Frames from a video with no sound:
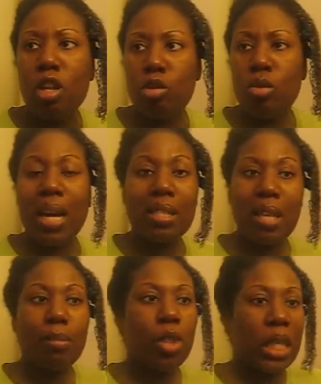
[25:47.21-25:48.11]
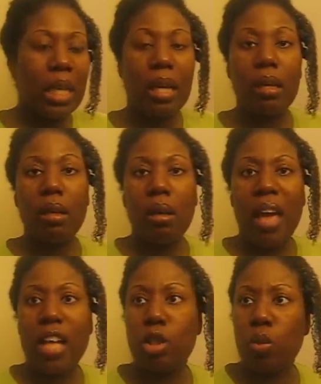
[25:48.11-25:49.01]
to accept cheating
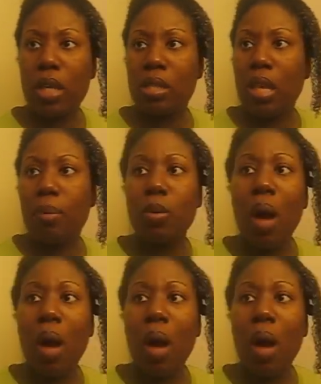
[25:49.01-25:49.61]
and to accept,